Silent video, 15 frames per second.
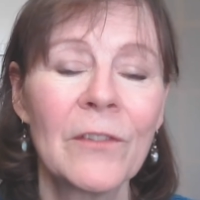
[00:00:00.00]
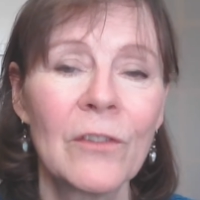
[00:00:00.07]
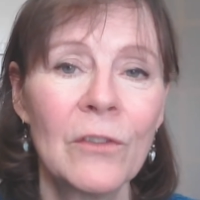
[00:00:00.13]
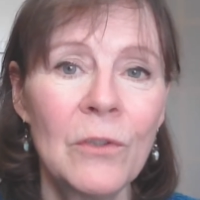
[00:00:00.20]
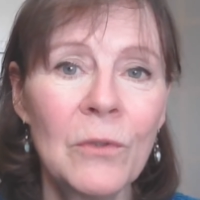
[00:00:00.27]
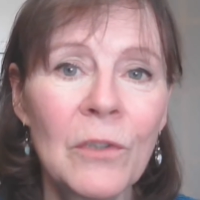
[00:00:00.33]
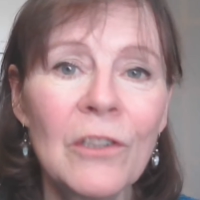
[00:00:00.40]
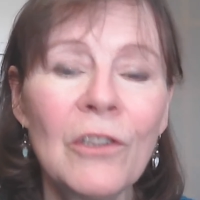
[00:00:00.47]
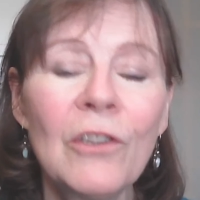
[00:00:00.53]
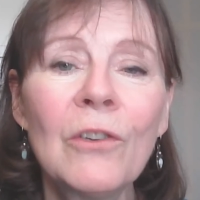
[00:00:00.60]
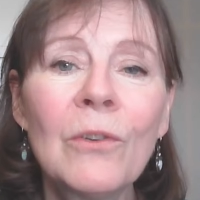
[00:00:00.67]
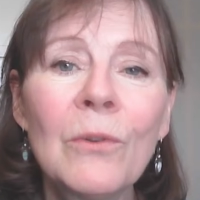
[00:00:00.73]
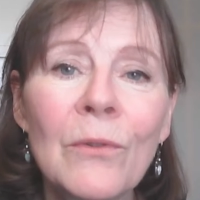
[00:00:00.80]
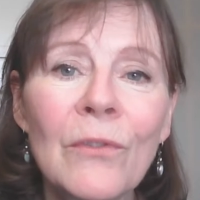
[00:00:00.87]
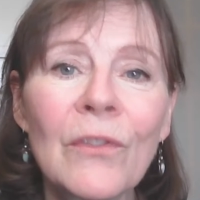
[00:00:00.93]
So you can
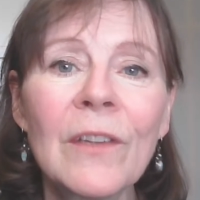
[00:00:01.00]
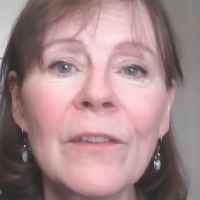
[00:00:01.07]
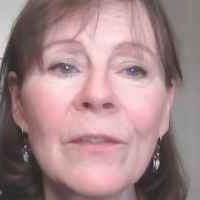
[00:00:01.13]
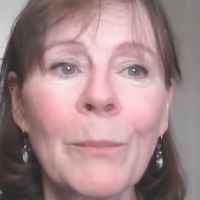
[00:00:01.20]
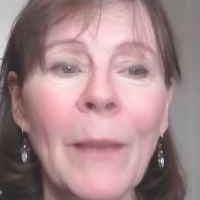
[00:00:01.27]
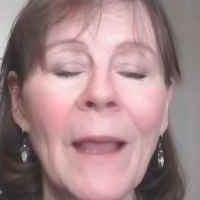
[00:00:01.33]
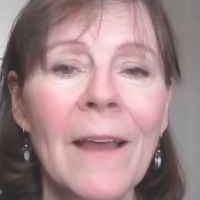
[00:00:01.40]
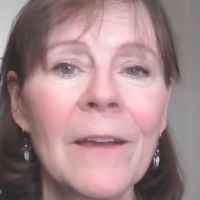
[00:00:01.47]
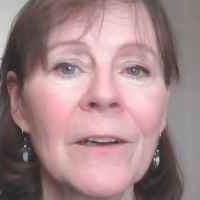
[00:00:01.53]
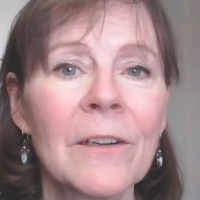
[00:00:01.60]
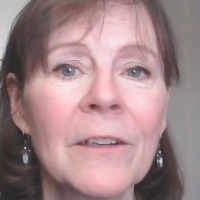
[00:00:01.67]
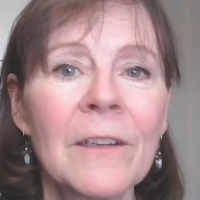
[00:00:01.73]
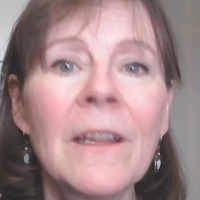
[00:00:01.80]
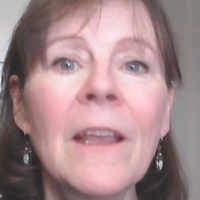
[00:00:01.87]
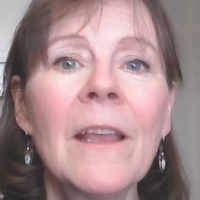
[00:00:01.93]
use this
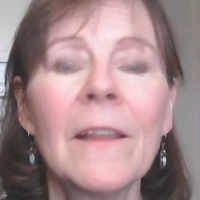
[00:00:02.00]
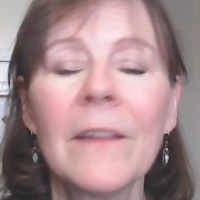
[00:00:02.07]
pattern.